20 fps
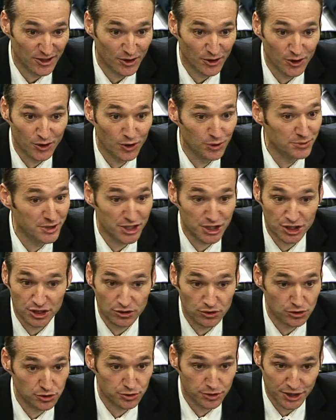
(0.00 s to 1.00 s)
a commission
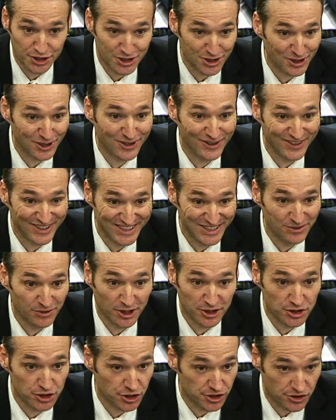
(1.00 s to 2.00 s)
or treasurer or
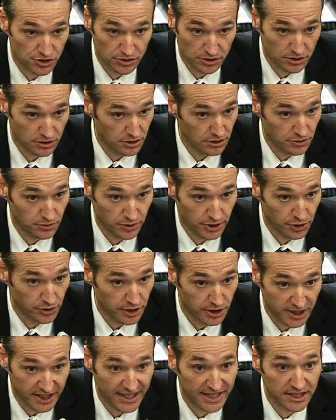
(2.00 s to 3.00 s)
anyone, just a regular
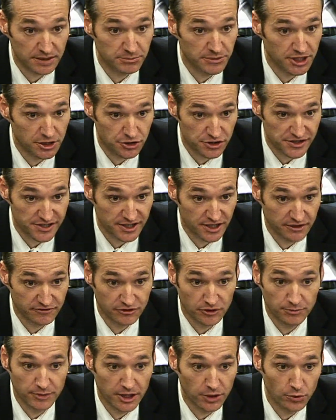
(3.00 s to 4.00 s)
academic just saying,
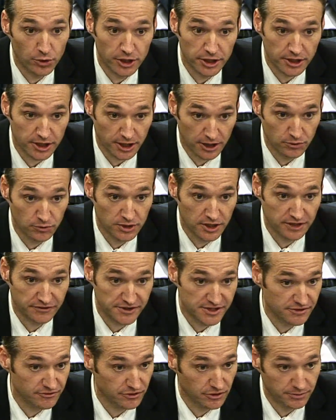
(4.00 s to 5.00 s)
for my work, I would like
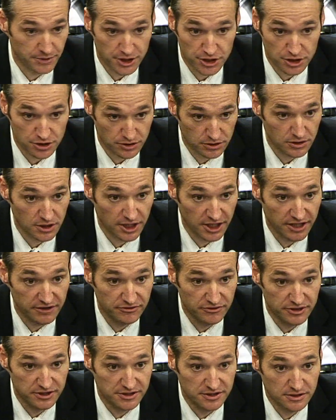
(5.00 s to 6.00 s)
this information,
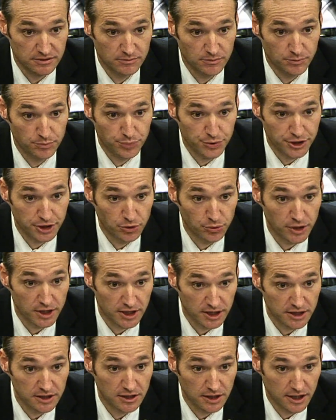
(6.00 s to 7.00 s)
gave it pretty
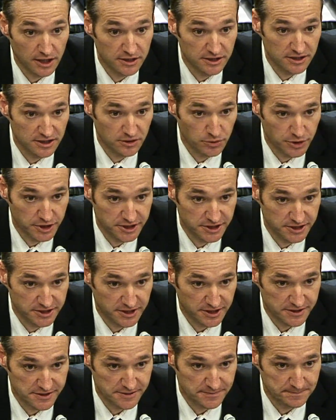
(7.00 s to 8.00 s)
quickly and in great
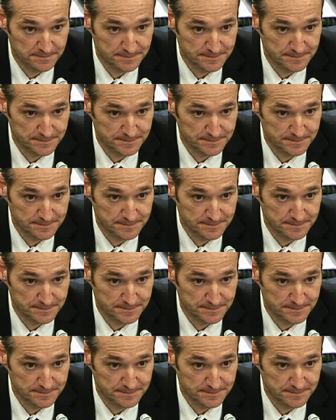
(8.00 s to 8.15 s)
details.